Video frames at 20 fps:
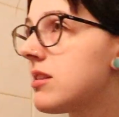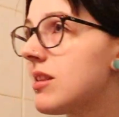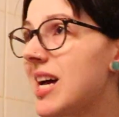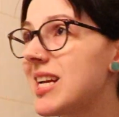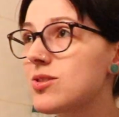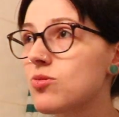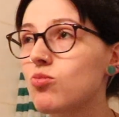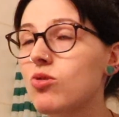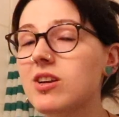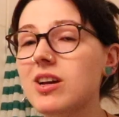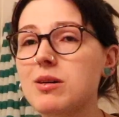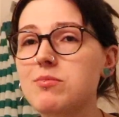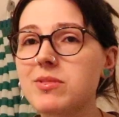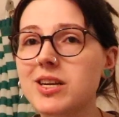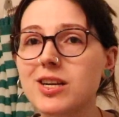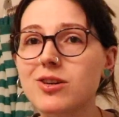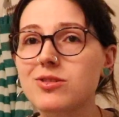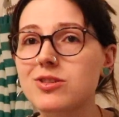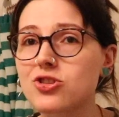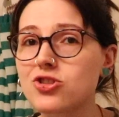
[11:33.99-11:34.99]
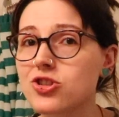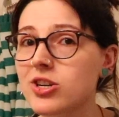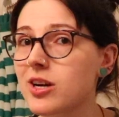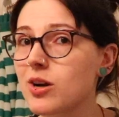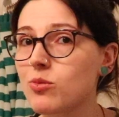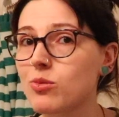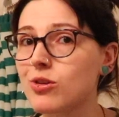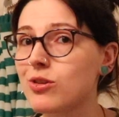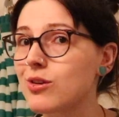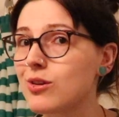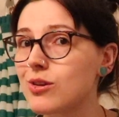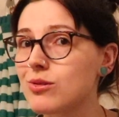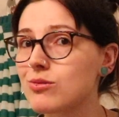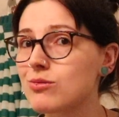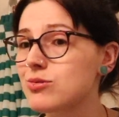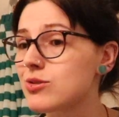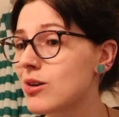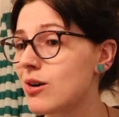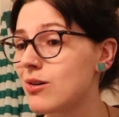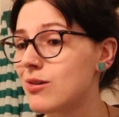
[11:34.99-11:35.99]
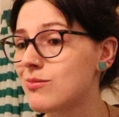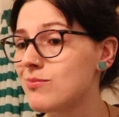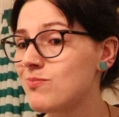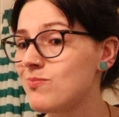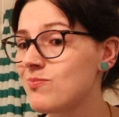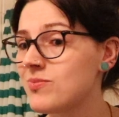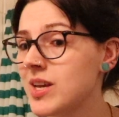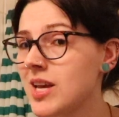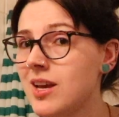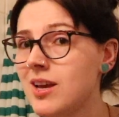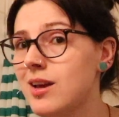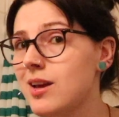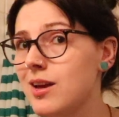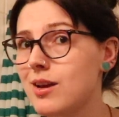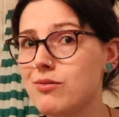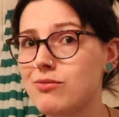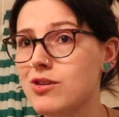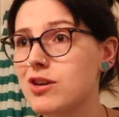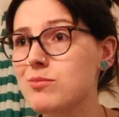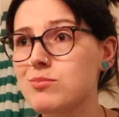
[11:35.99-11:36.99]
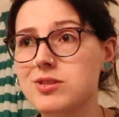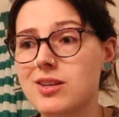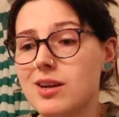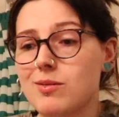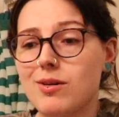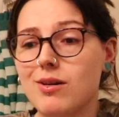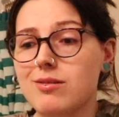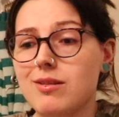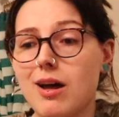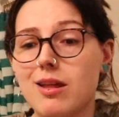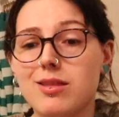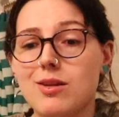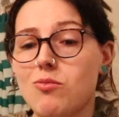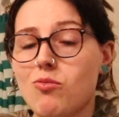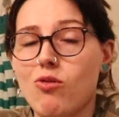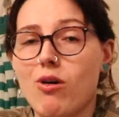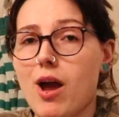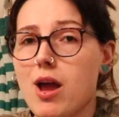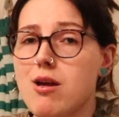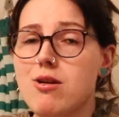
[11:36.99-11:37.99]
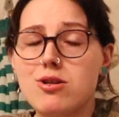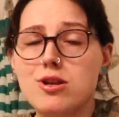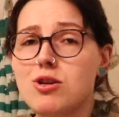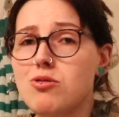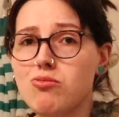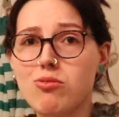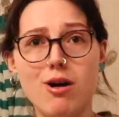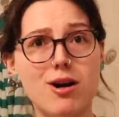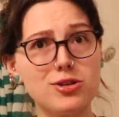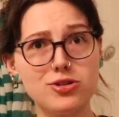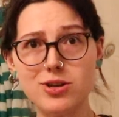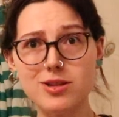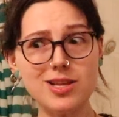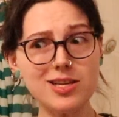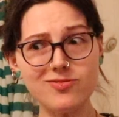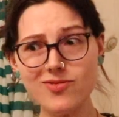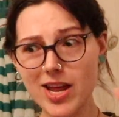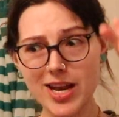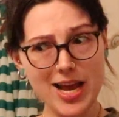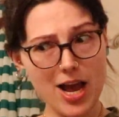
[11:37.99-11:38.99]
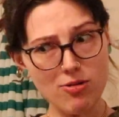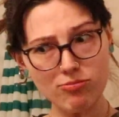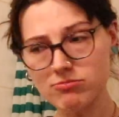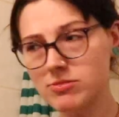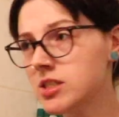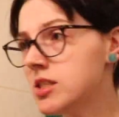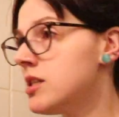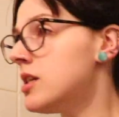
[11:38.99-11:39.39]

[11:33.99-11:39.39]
and that's what I'm here to share with you. So if you're upset about that, then why are you watching this video?